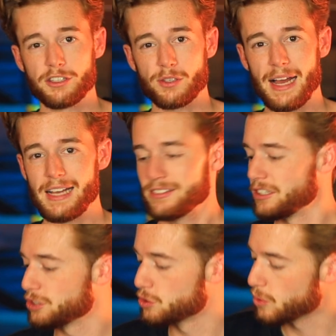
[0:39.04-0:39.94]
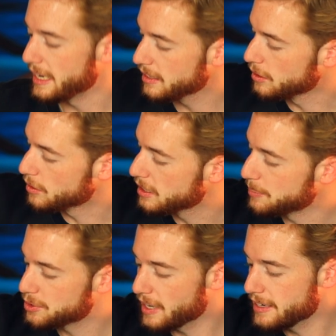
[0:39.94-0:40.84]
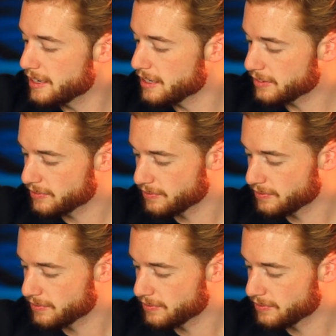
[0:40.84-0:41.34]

also has these great little clips right here.